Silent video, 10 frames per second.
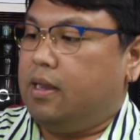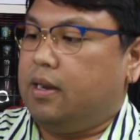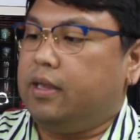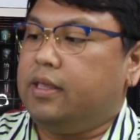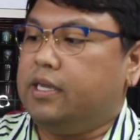
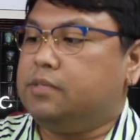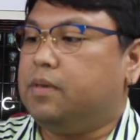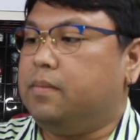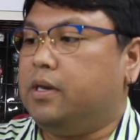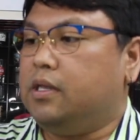I think it's
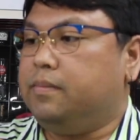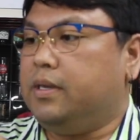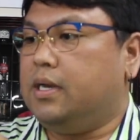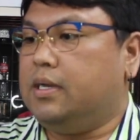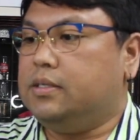primarily
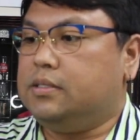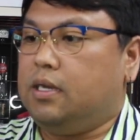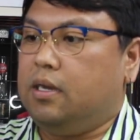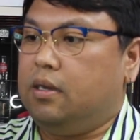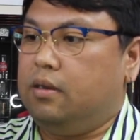because
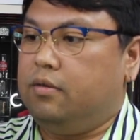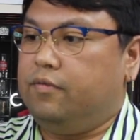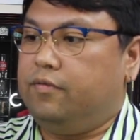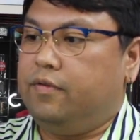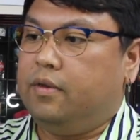
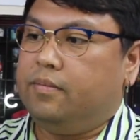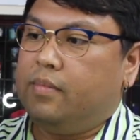of